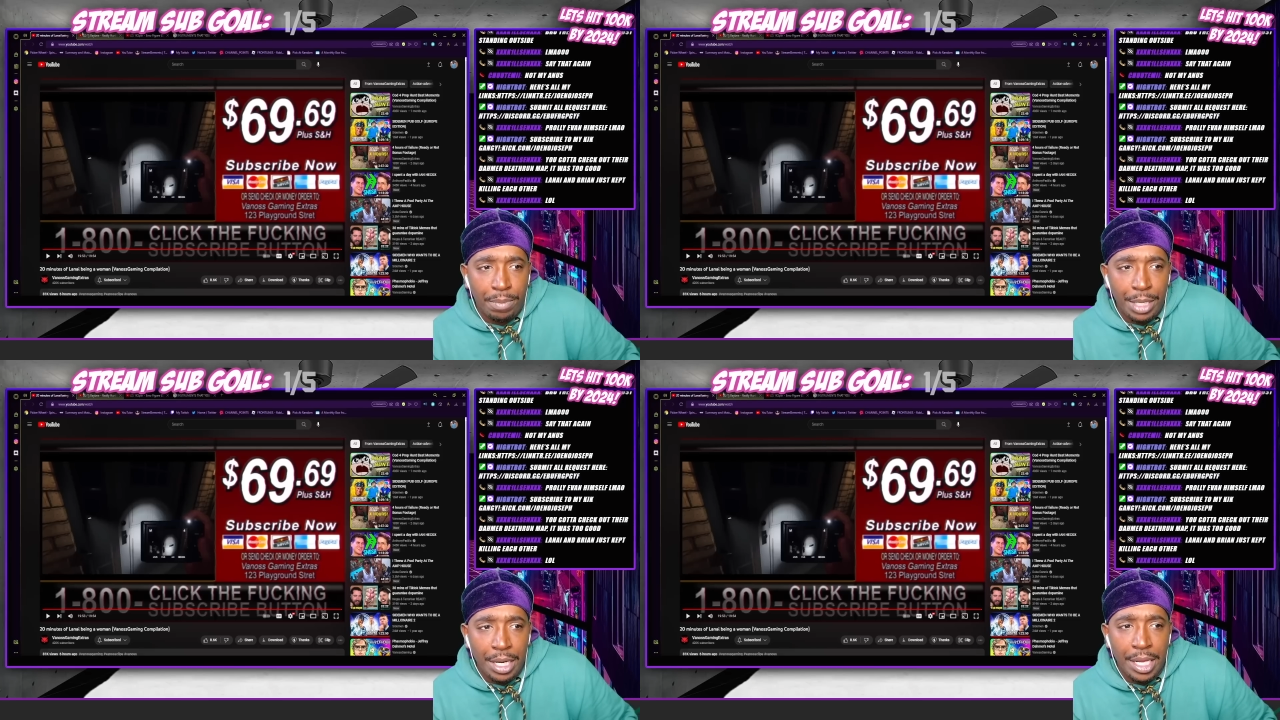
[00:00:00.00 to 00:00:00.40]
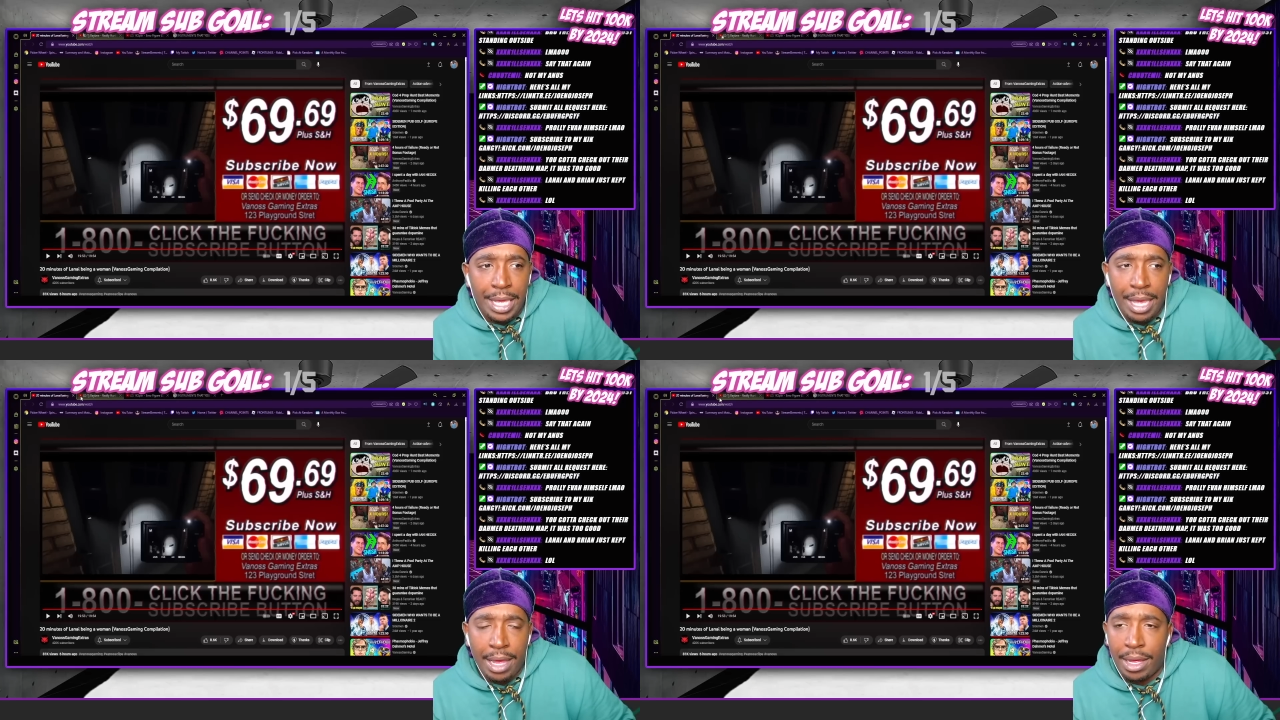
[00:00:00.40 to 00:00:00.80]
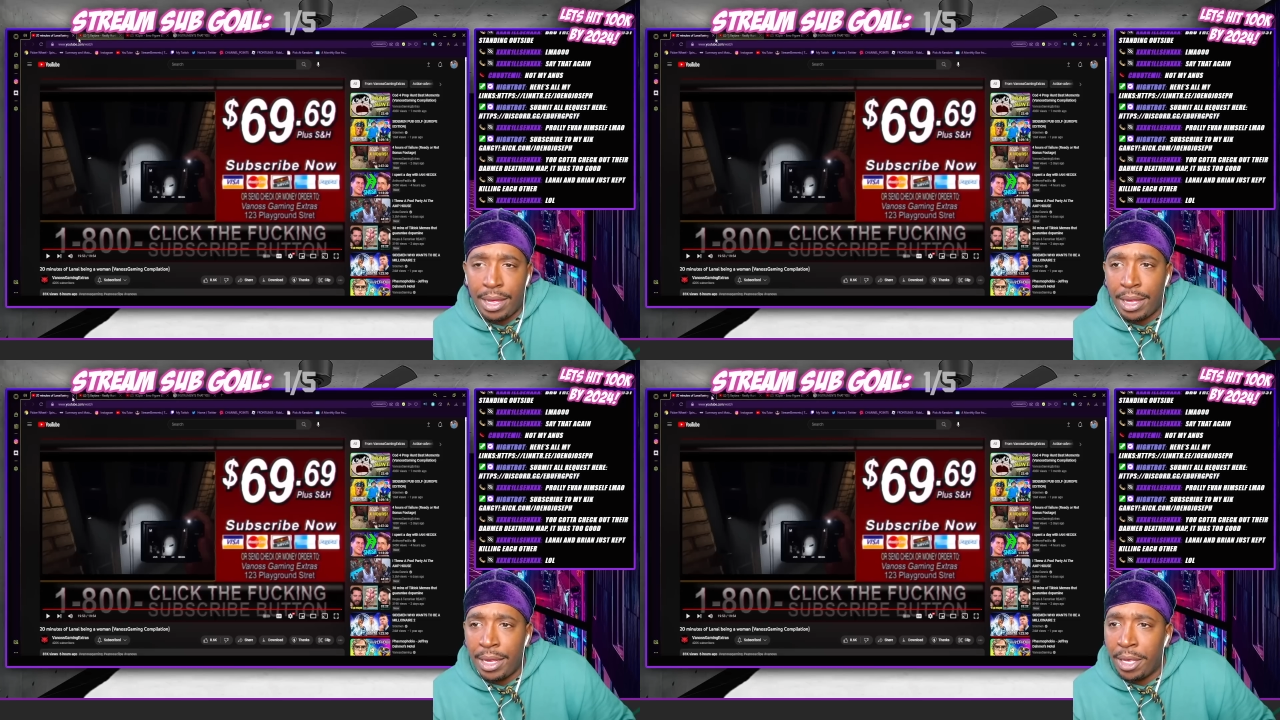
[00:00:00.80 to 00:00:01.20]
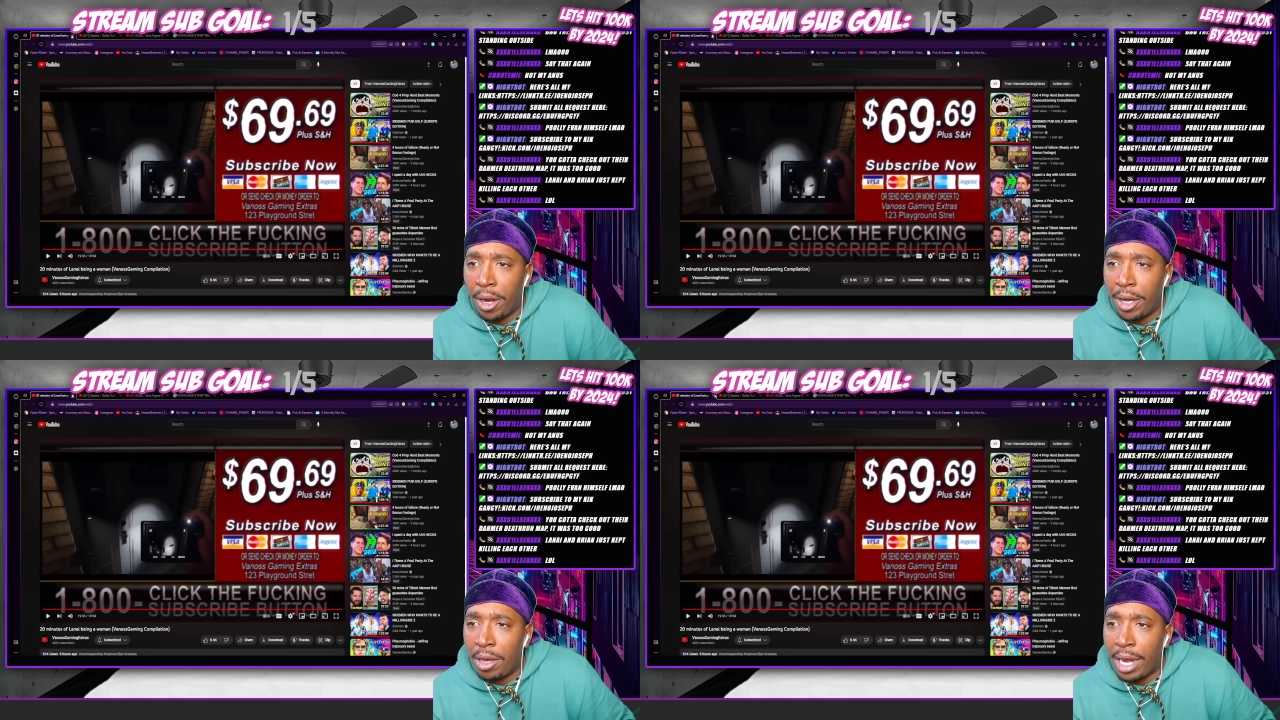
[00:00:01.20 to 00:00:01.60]
Put it in the, you
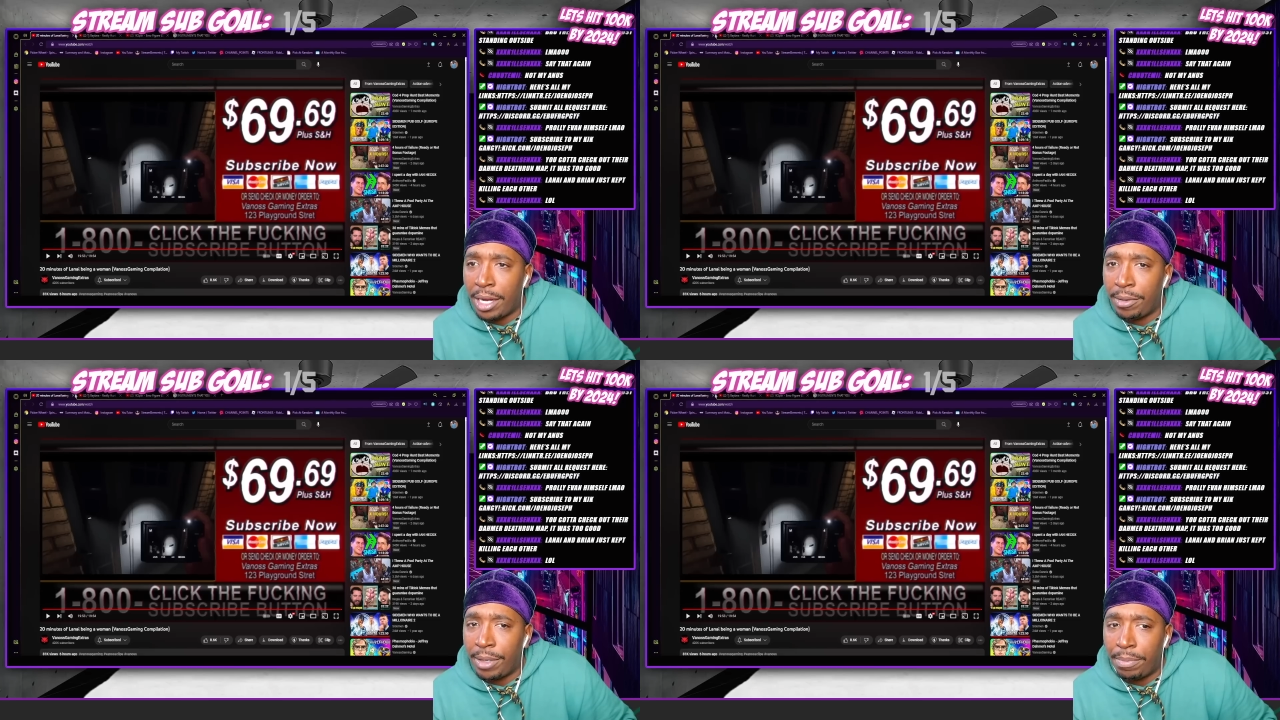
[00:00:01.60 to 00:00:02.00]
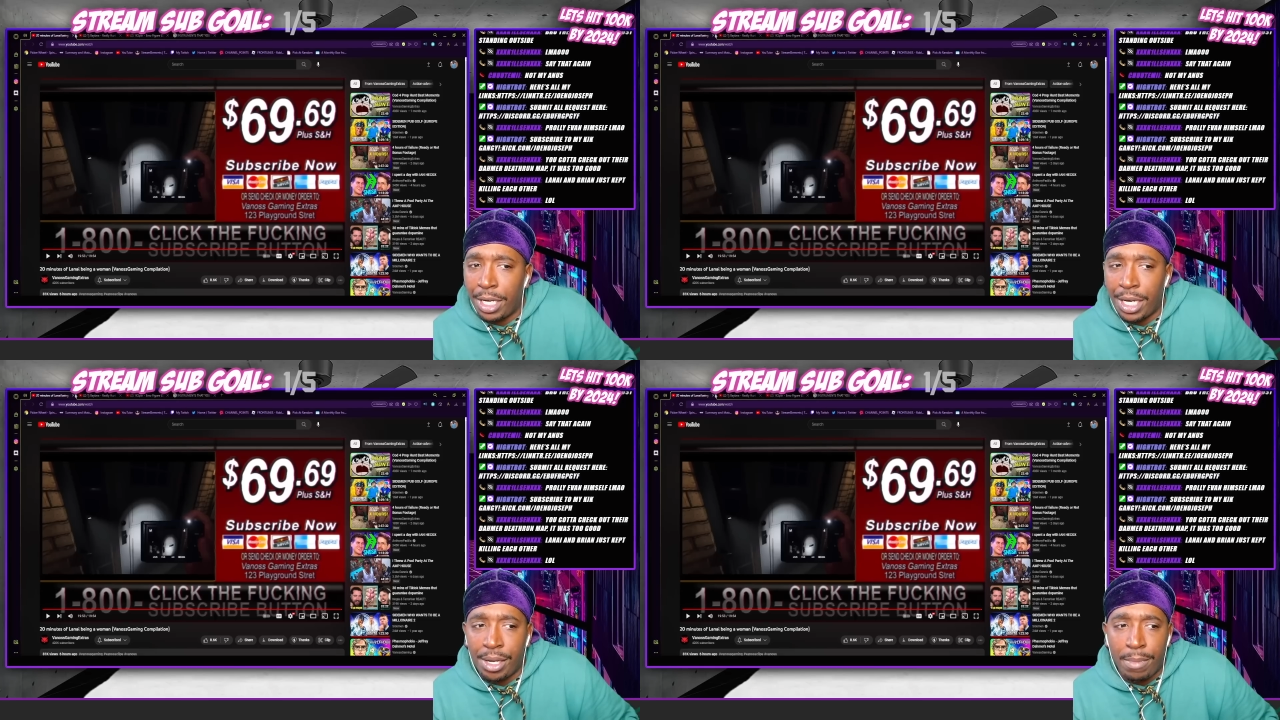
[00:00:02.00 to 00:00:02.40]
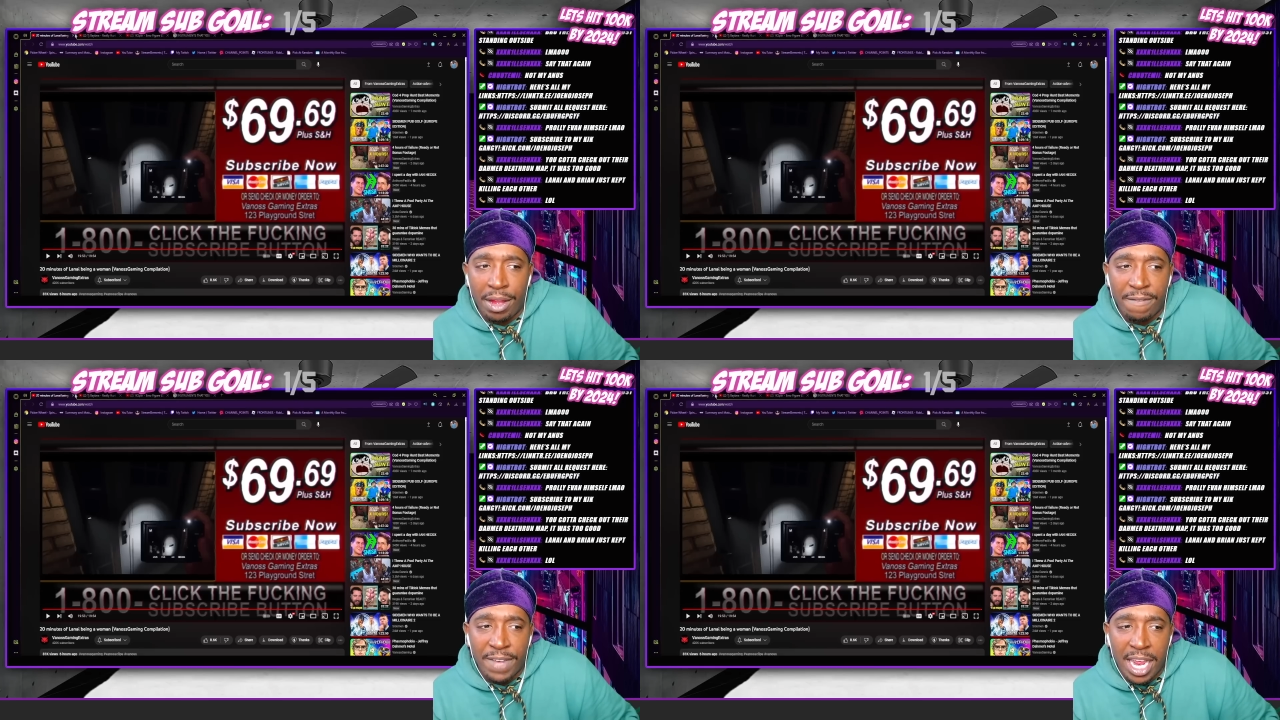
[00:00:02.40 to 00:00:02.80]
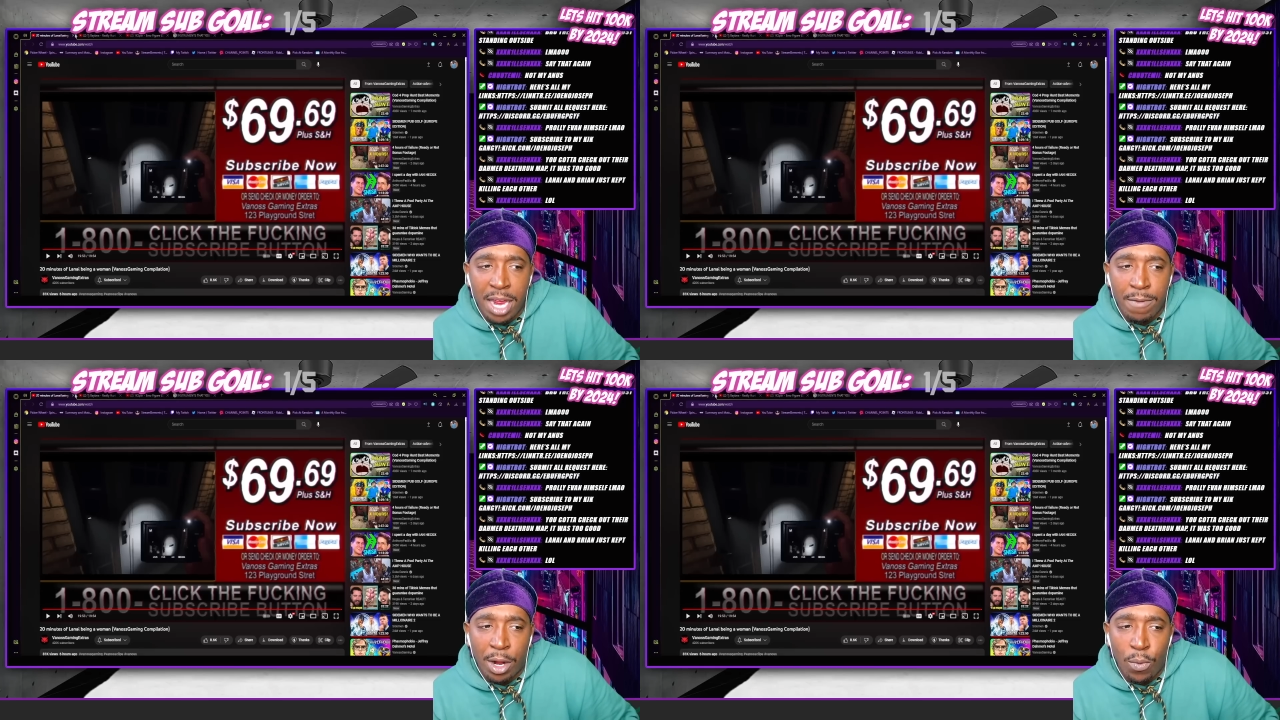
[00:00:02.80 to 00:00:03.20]
already know how to do it. Put it in the
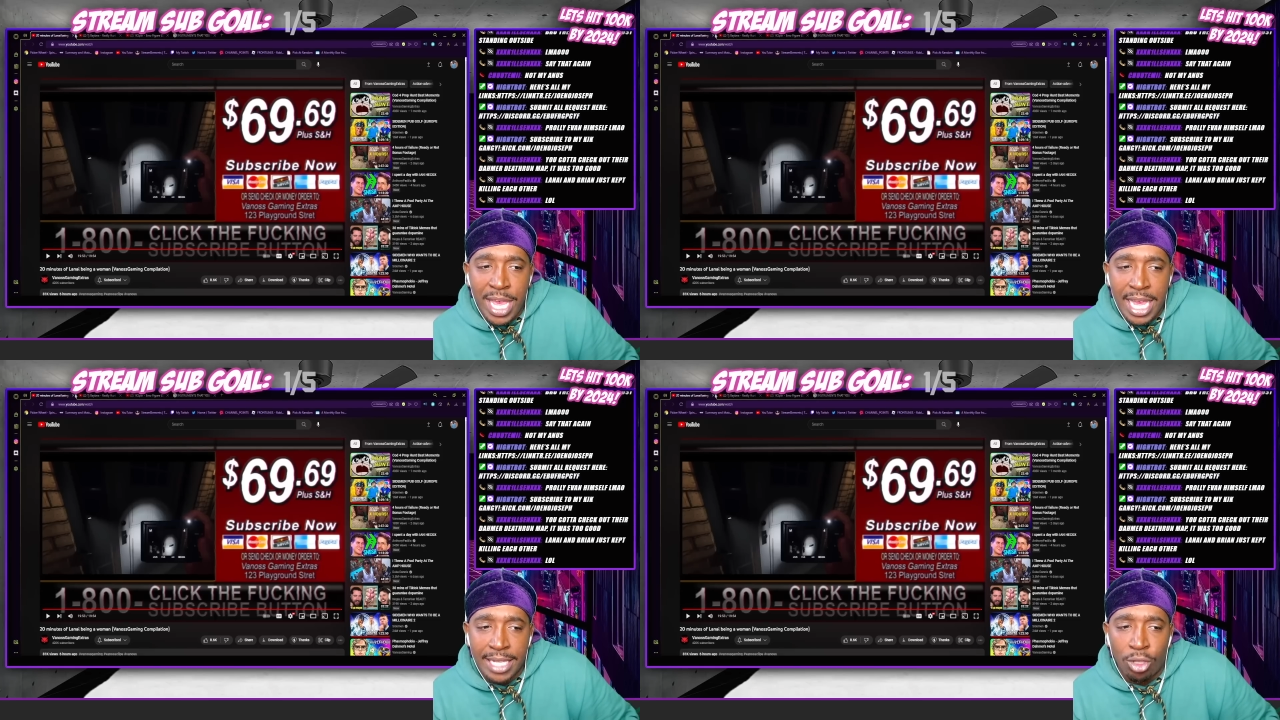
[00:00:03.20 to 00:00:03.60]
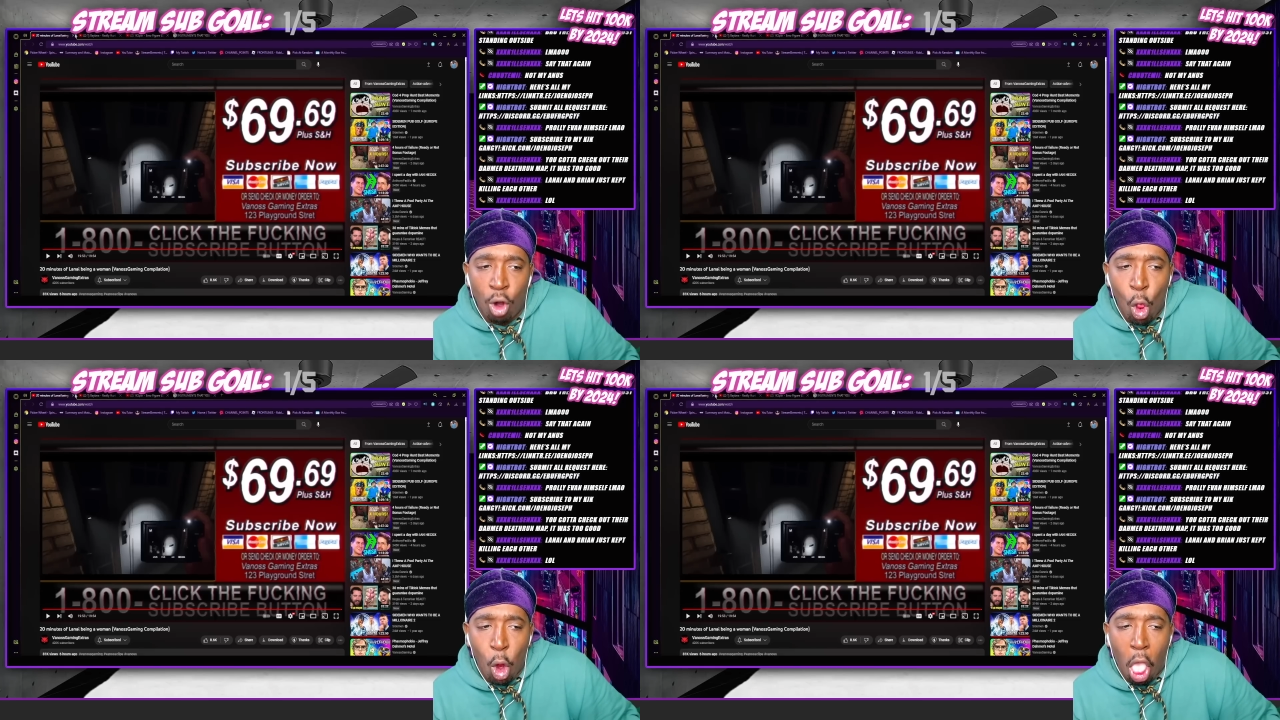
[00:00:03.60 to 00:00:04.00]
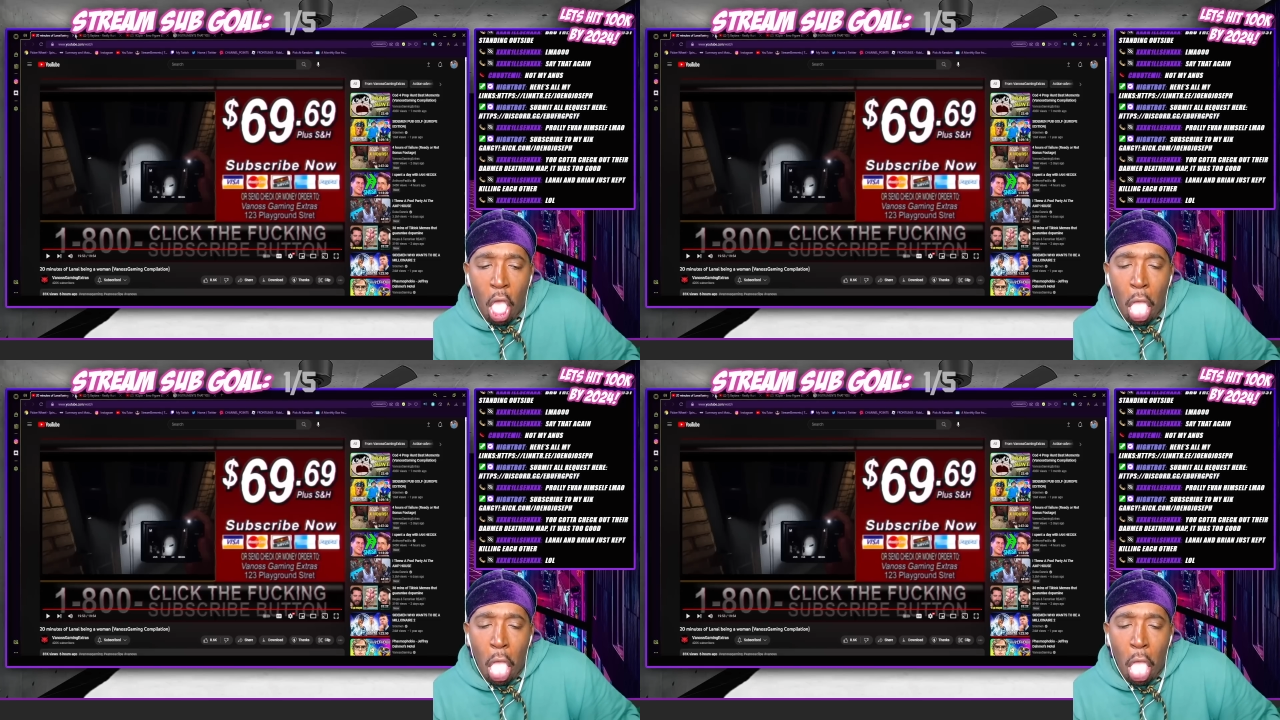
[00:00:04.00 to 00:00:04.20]
motherfucking request.